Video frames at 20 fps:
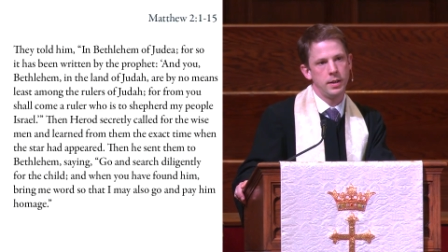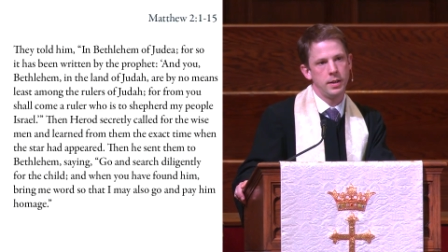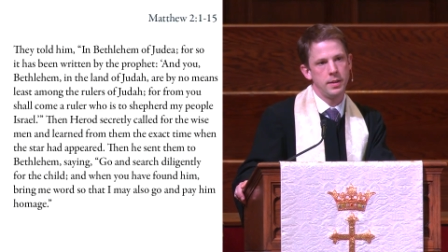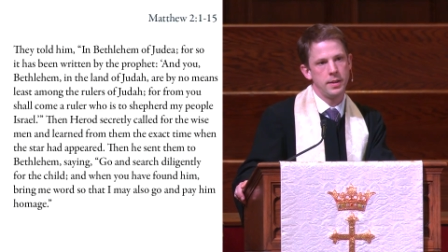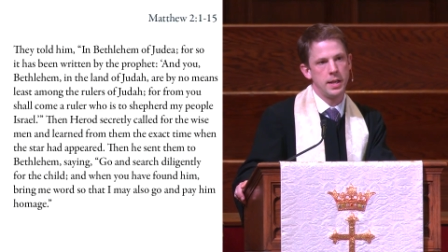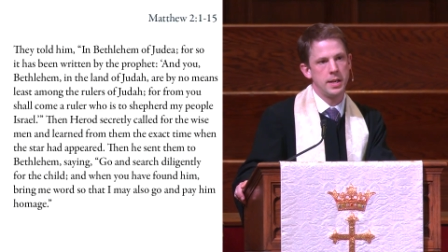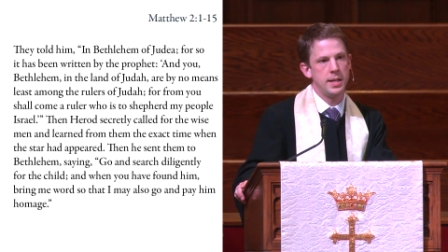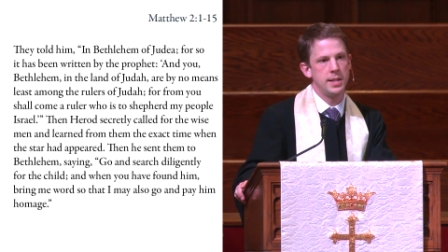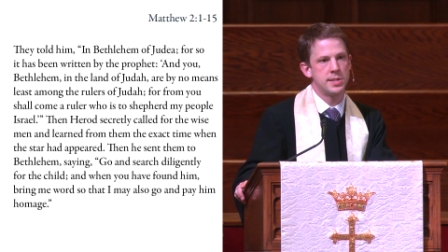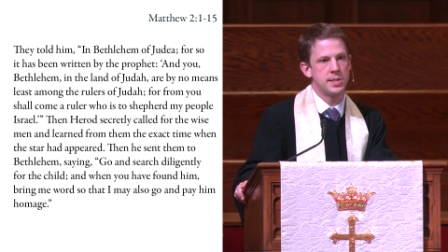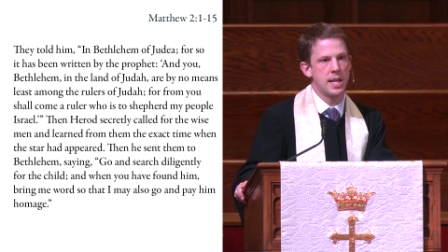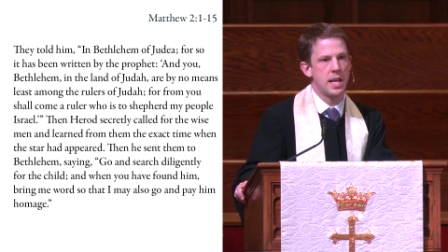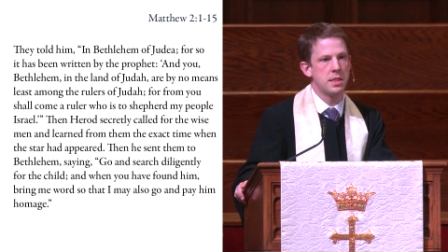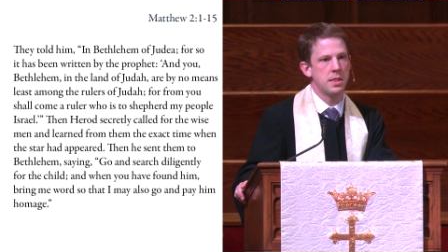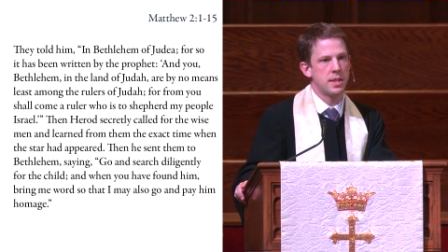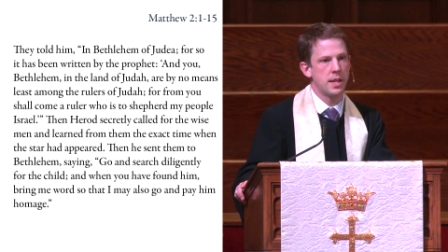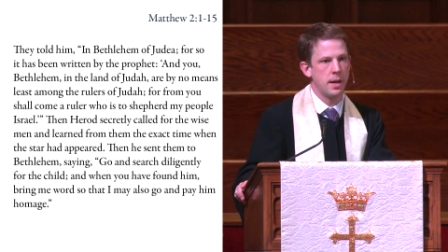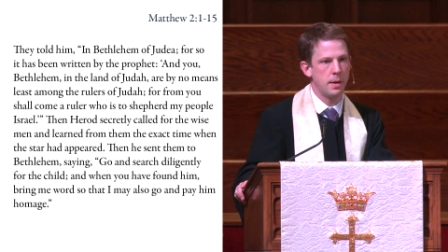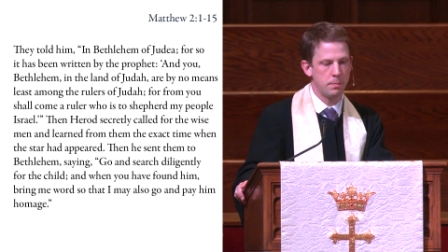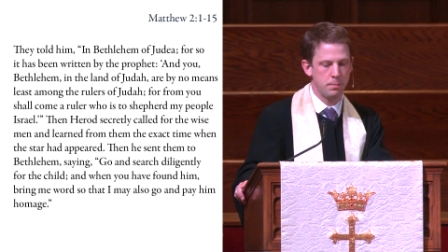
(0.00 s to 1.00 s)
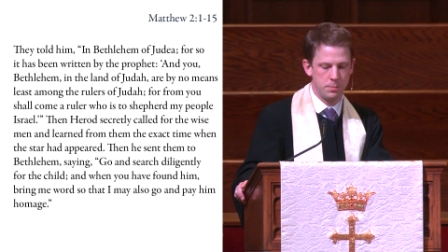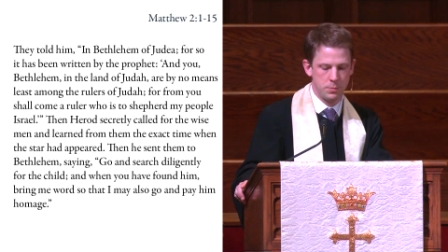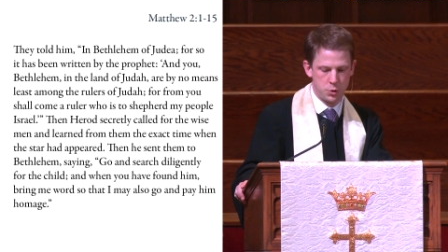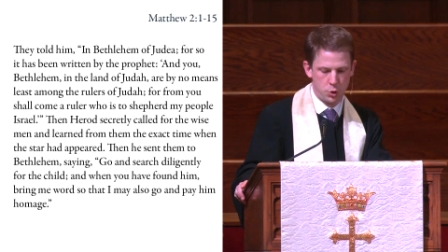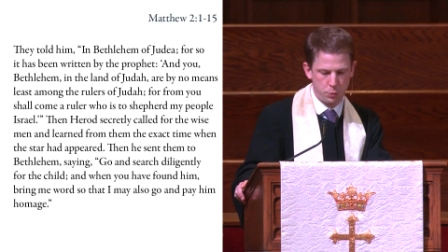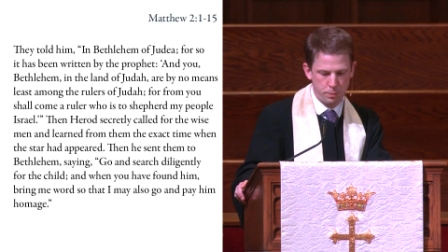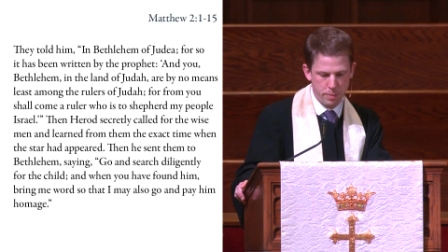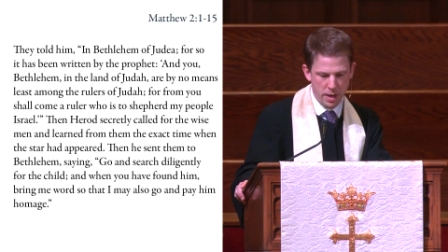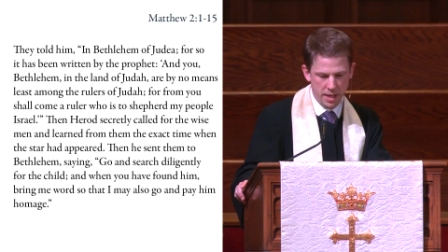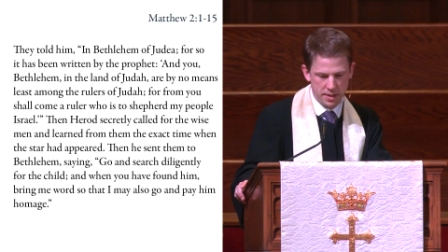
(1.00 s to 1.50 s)
Then he sent them
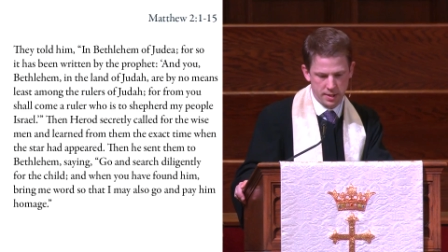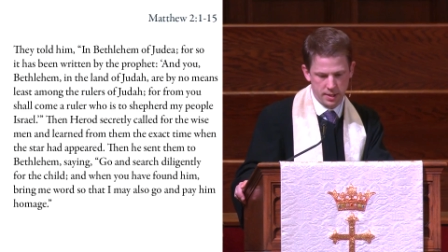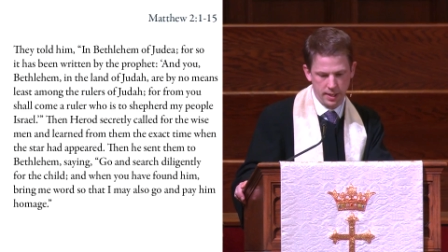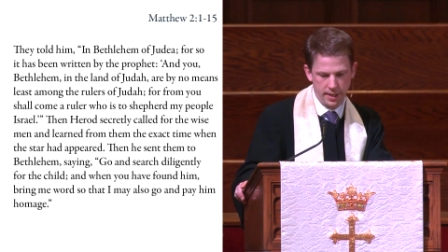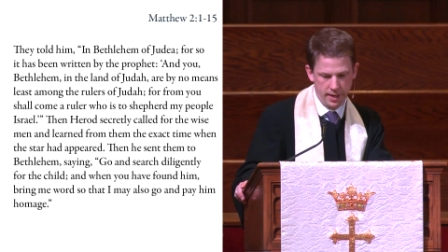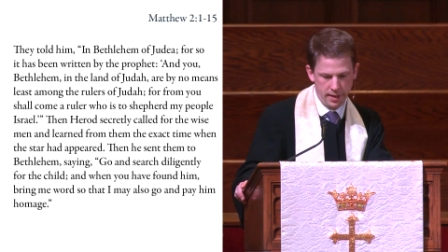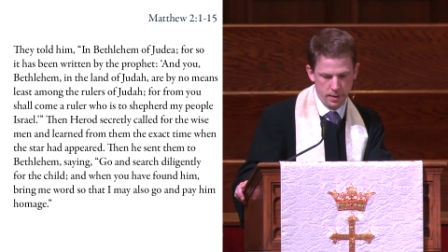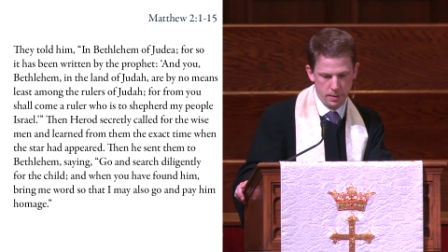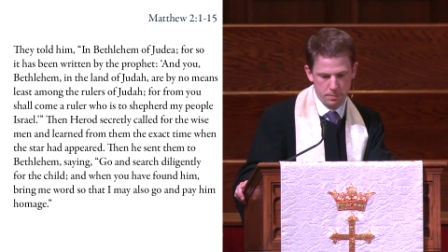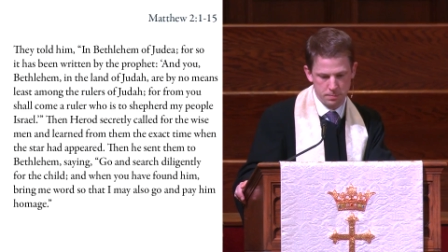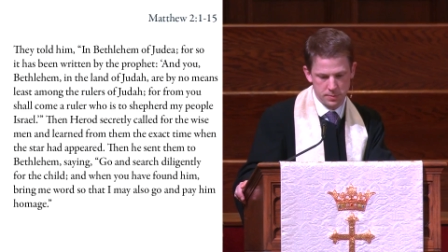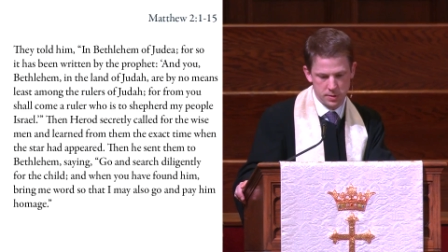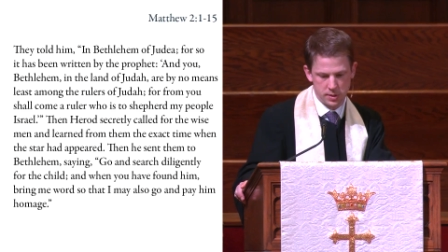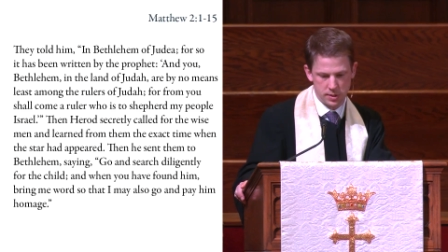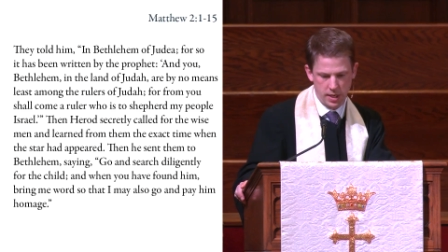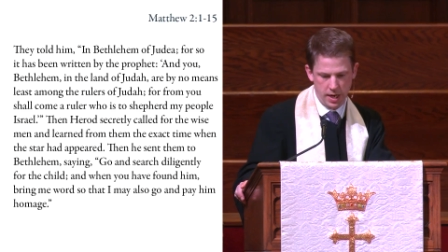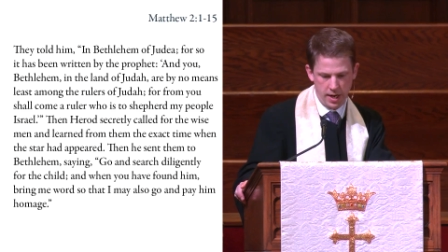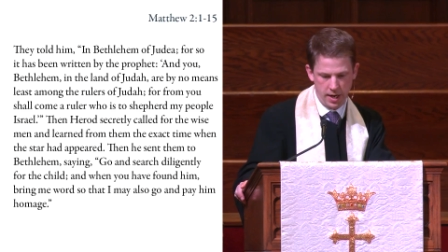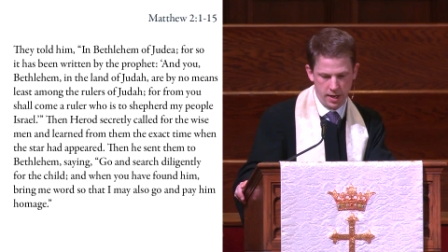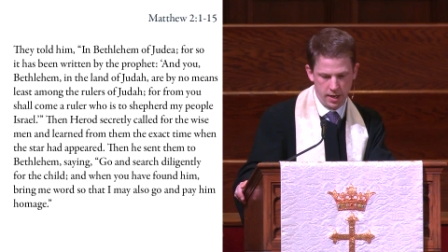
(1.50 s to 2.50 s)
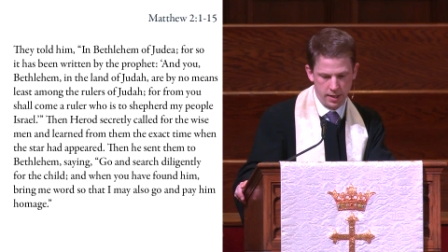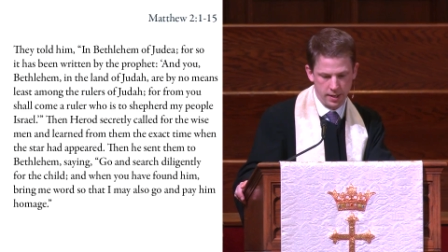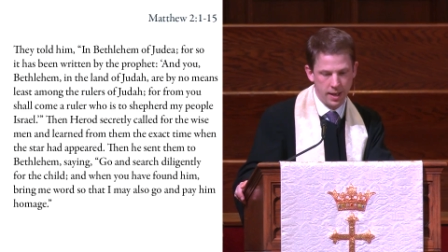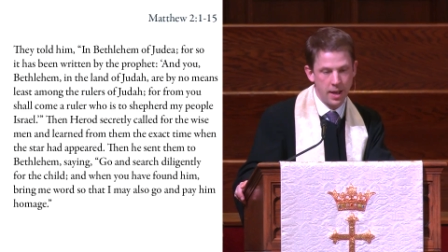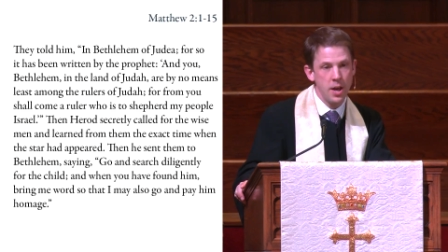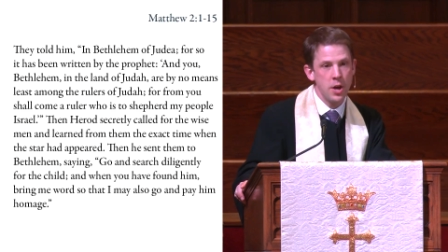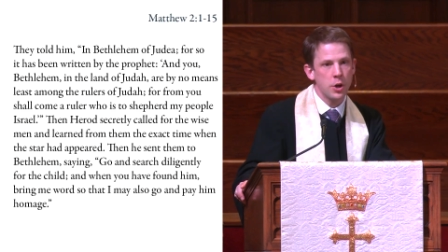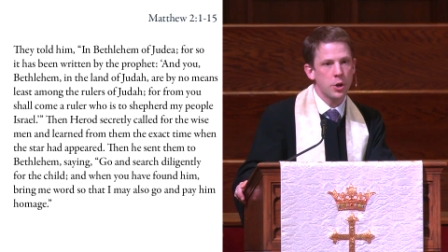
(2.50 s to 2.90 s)
to Bethlehem, saying,